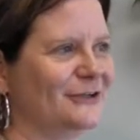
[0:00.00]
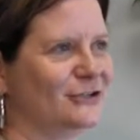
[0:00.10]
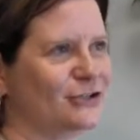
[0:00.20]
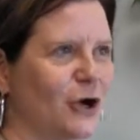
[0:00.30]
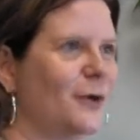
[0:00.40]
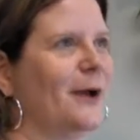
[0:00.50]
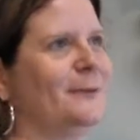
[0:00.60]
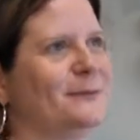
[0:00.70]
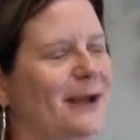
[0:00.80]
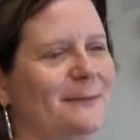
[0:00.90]
showed
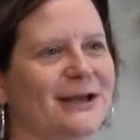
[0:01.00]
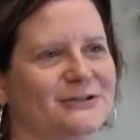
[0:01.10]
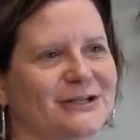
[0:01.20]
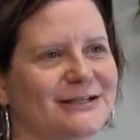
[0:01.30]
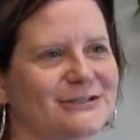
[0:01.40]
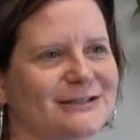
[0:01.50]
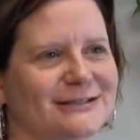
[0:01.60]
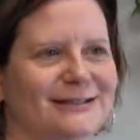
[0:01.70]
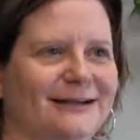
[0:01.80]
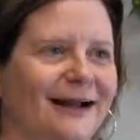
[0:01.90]
up in my imagination
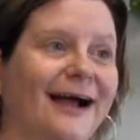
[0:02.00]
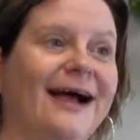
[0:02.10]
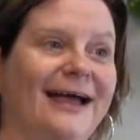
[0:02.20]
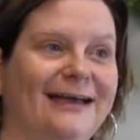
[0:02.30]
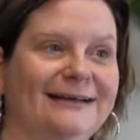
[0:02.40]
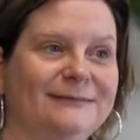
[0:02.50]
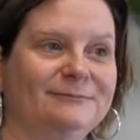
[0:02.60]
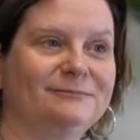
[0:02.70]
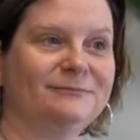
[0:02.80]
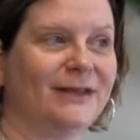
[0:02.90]
and said, Hi,
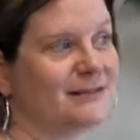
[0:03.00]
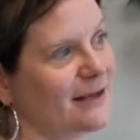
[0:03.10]
yeah.